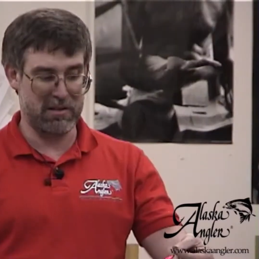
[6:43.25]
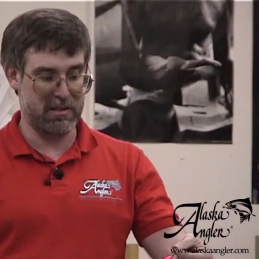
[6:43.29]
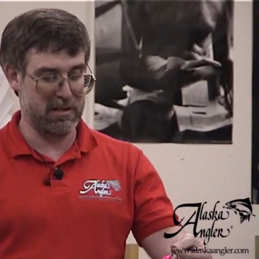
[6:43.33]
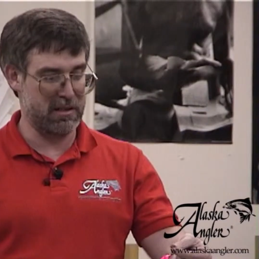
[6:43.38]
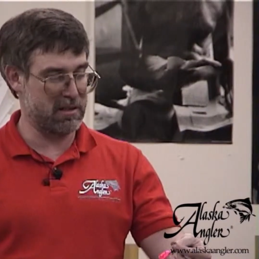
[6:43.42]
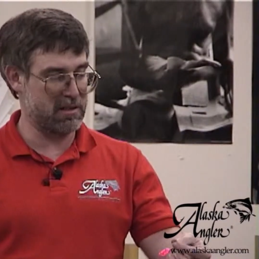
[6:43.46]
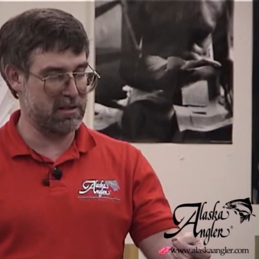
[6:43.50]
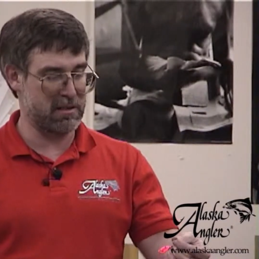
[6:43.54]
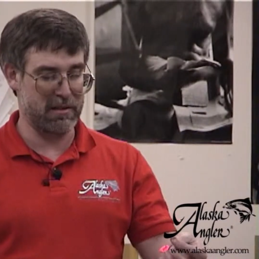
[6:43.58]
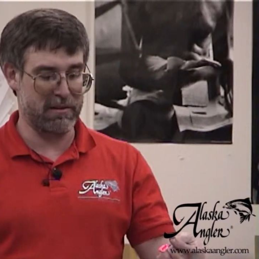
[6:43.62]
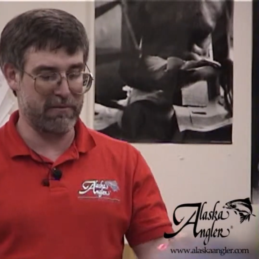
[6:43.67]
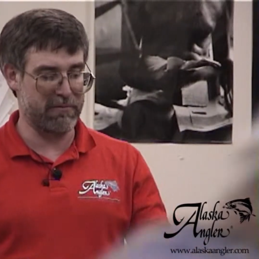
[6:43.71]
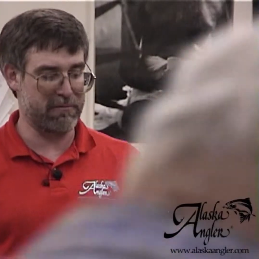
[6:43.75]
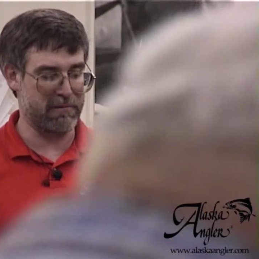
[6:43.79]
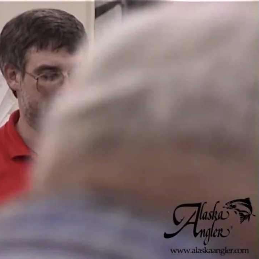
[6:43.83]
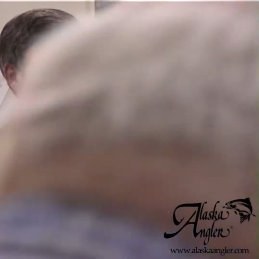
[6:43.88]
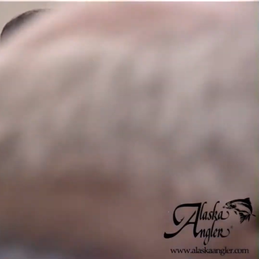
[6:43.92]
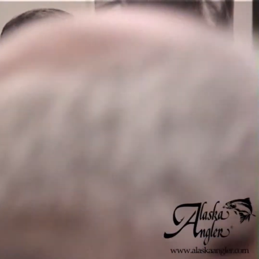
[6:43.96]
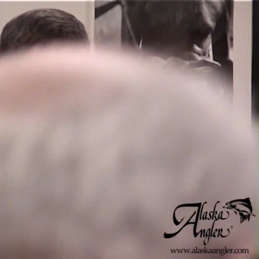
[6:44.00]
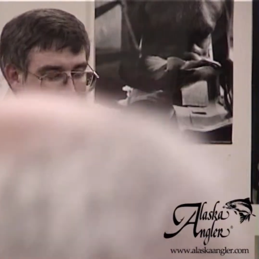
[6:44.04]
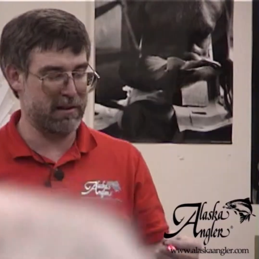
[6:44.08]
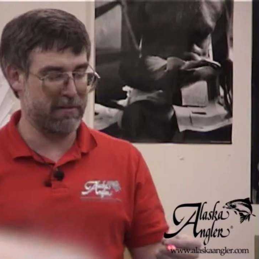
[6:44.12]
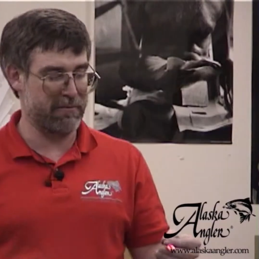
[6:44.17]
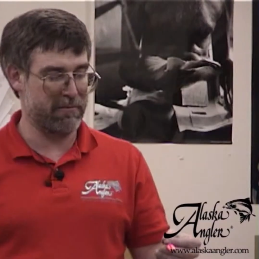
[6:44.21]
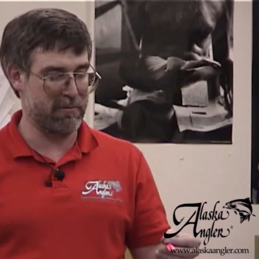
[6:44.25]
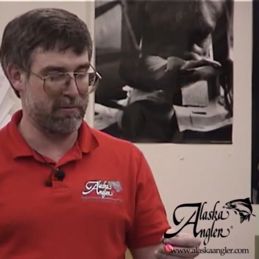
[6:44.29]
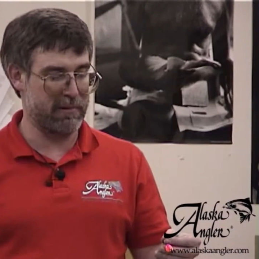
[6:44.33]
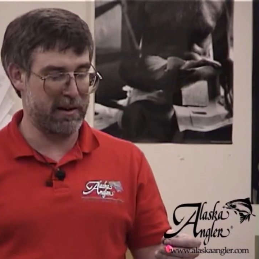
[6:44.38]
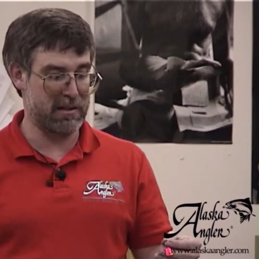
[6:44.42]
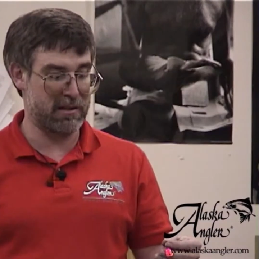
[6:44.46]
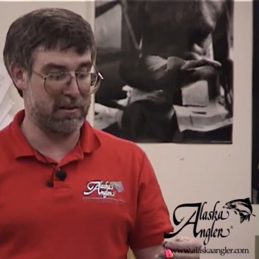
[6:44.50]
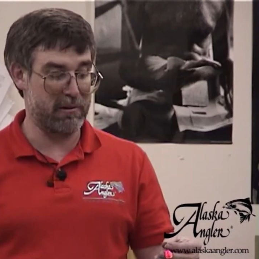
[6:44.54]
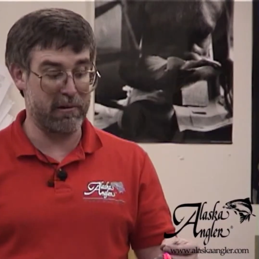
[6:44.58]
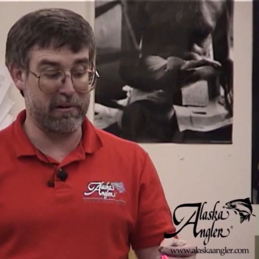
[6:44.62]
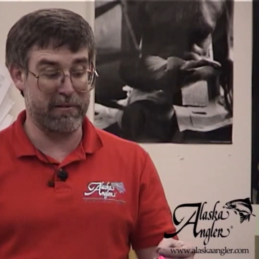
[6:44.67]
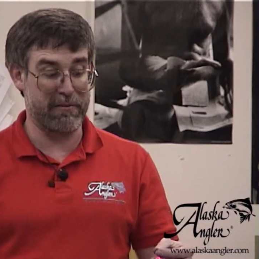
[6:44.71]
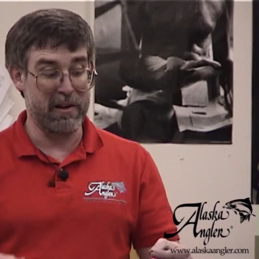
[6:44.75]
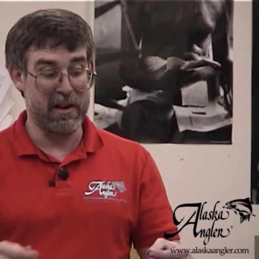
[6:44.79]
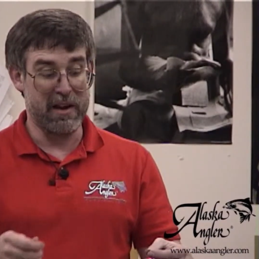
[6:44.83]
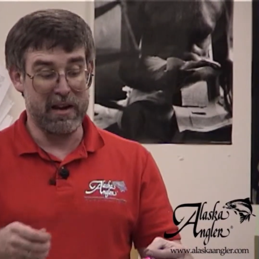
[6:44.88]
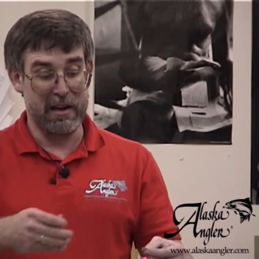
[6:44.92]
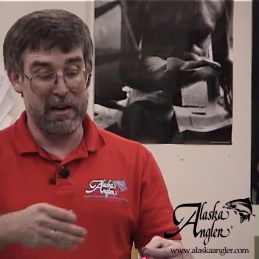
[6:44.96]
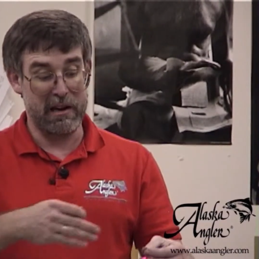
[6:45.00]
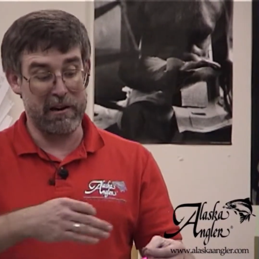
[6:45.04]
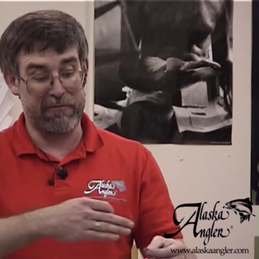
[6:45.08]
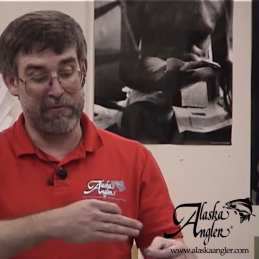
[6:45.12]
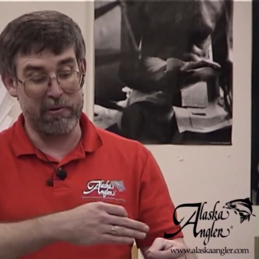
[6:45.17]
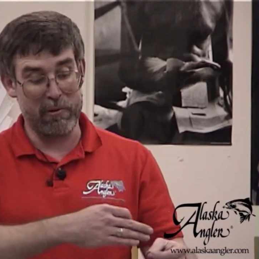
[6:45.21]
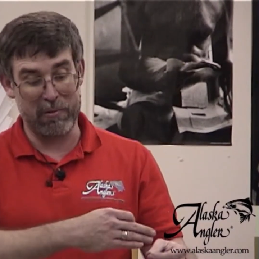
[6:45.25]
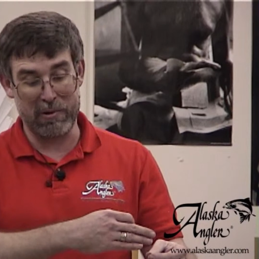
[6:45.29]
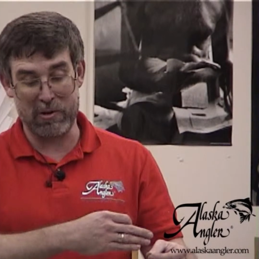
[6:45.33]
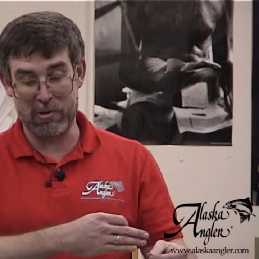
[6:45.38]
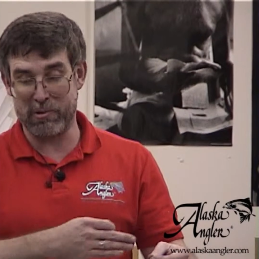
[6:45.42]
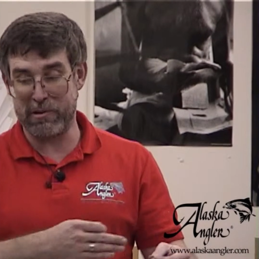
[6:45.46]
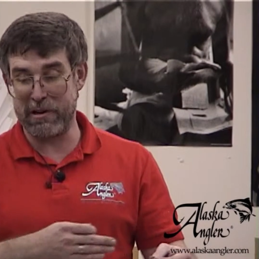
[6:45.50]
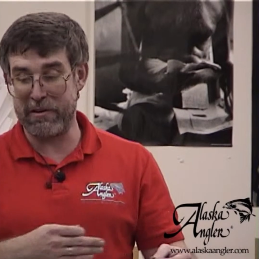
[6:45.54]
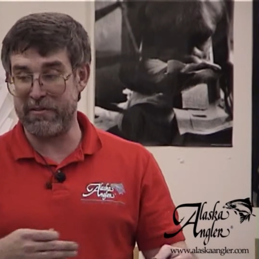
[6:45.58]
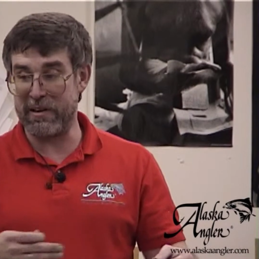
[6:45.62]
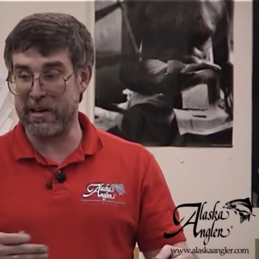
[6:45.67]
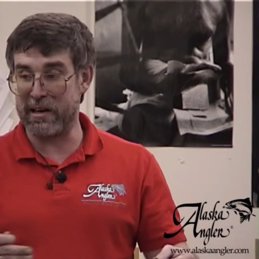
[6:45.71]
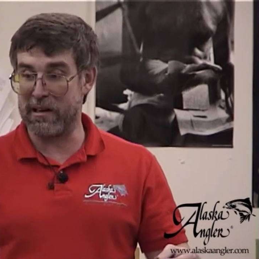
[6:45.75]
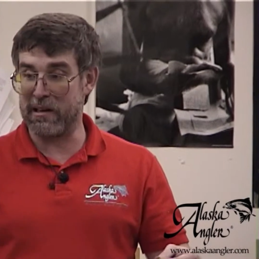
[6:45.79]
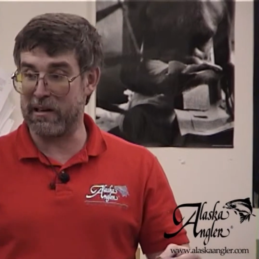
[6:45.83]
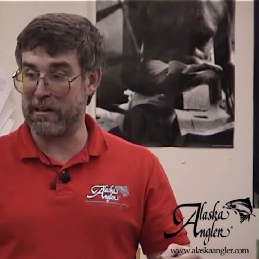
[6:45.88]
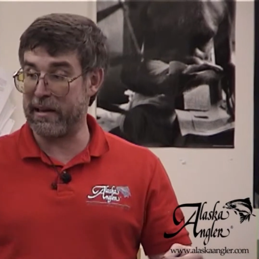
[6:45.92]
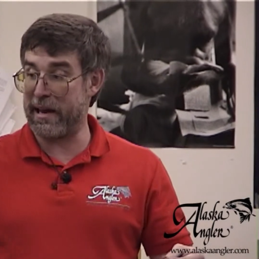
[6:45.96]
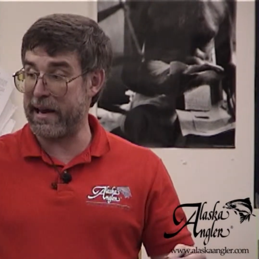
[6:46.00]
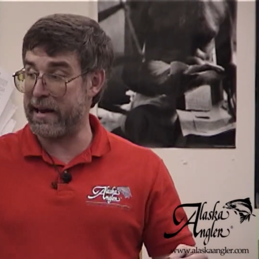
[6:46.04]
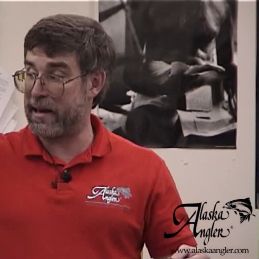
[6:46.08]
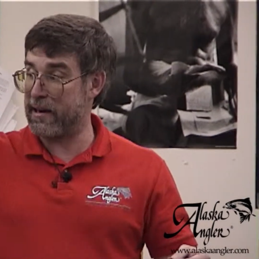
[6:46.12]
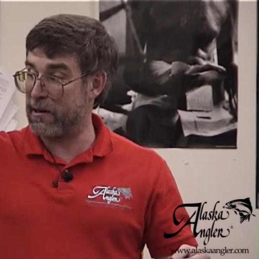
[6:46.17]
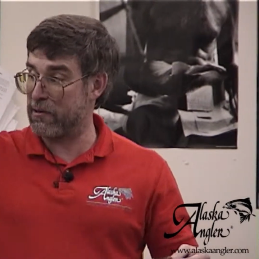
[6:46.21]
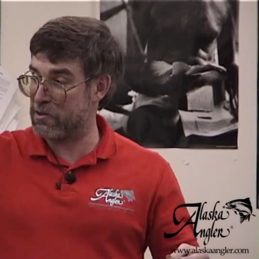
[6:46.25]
this a variety of different ways. Or if you're retrieving it in a lake,